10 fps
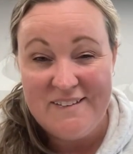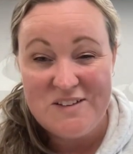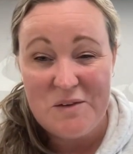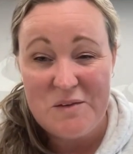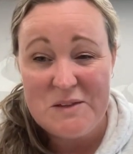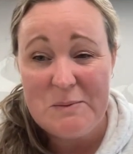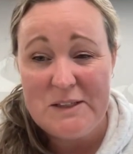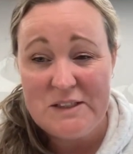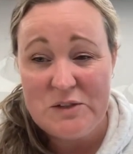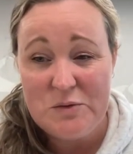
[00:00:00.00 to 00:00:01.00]
Sorry it was a
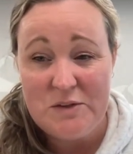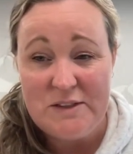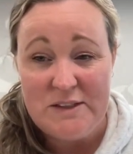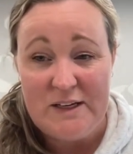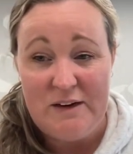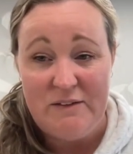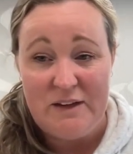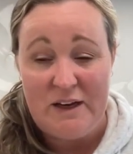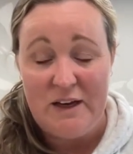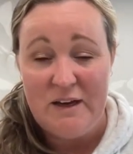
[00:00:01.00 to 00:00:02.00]
bit disjointed here
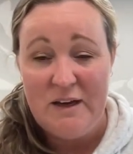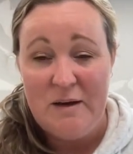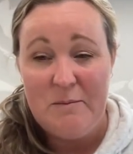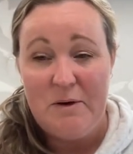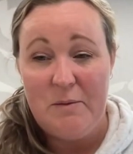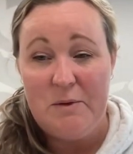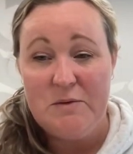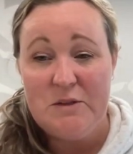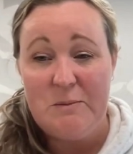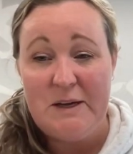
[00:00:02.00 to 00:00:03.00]
and there, but I
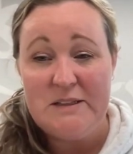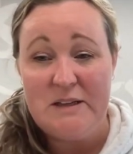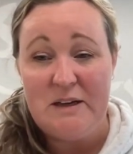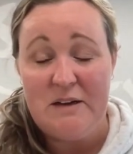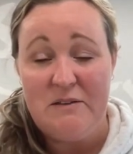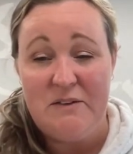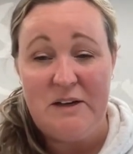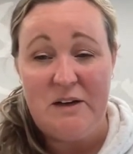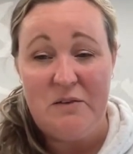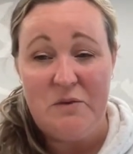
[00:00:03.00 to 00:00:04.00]
will do a better
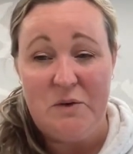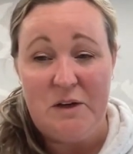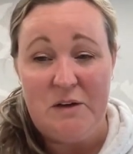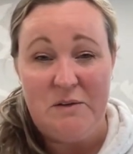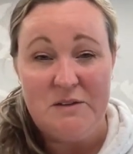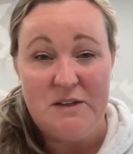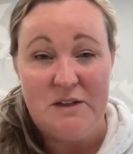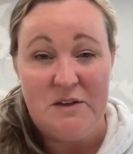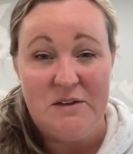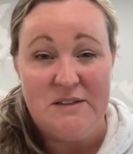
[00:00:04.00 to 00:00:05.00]
video for you so
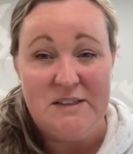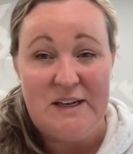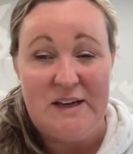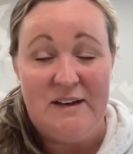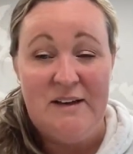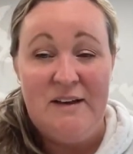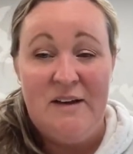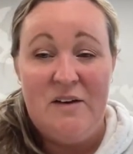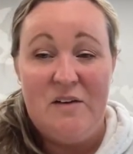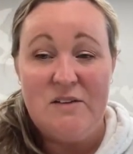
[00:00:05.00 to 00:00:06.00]
that you can see it
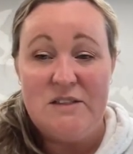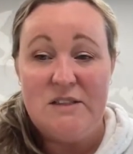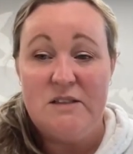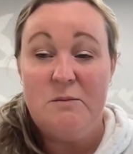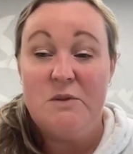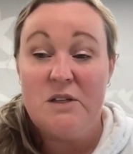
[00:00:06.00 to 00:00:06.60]
on the system.